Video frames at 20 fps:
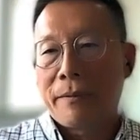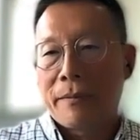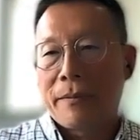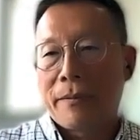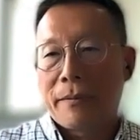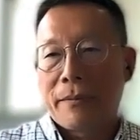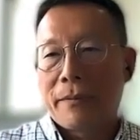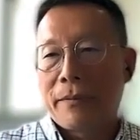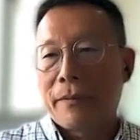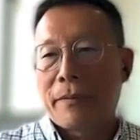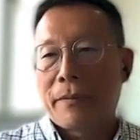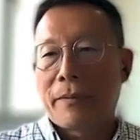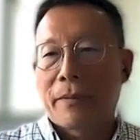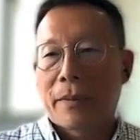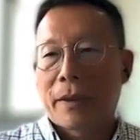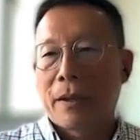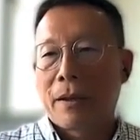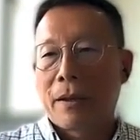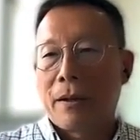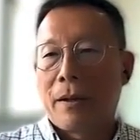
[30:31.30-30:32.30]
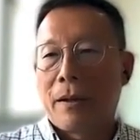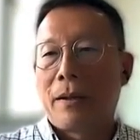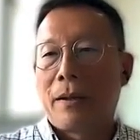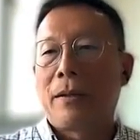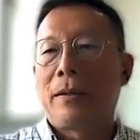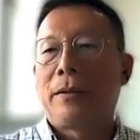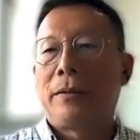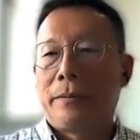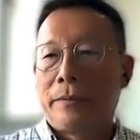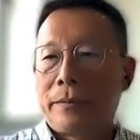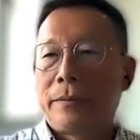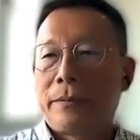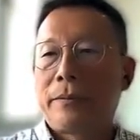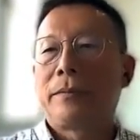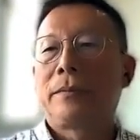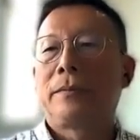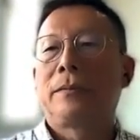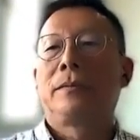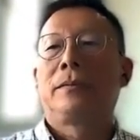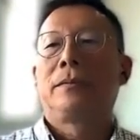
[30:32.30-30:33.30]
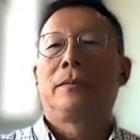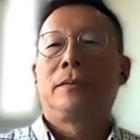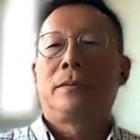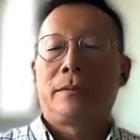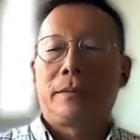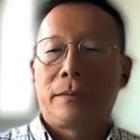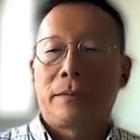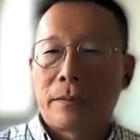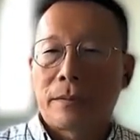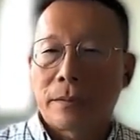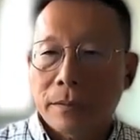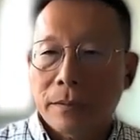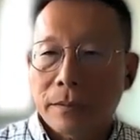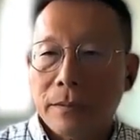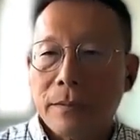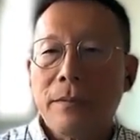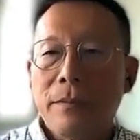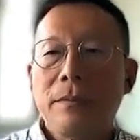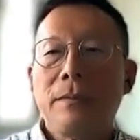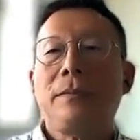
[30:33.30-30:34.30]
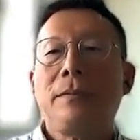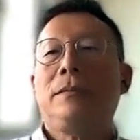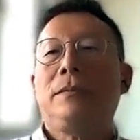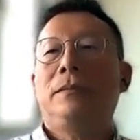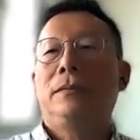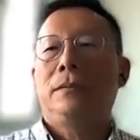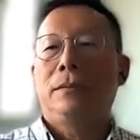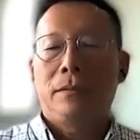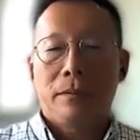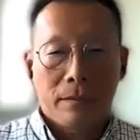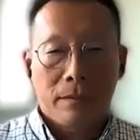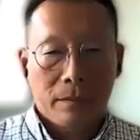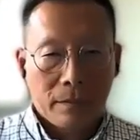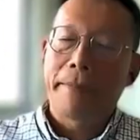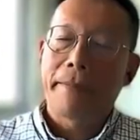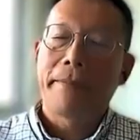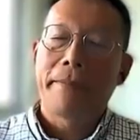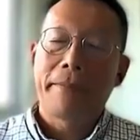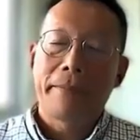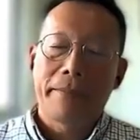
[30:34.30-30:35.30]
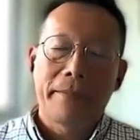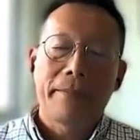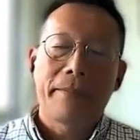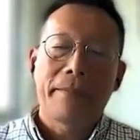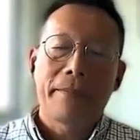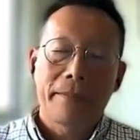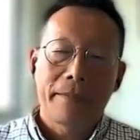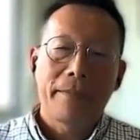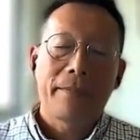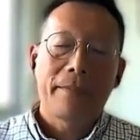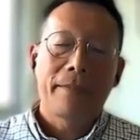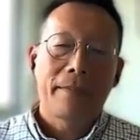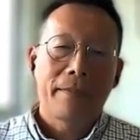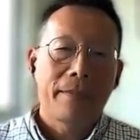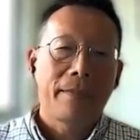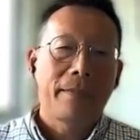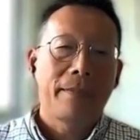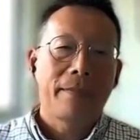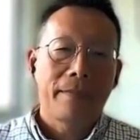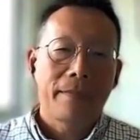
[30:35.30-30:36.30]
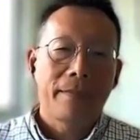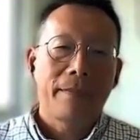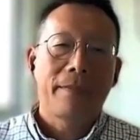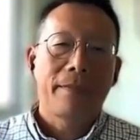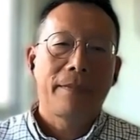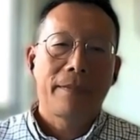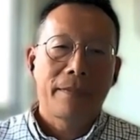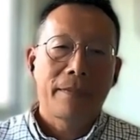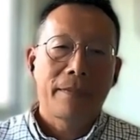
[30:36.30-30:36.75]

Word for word: Yep, yep. I think I like that. Yeah, feedback is important. Yay.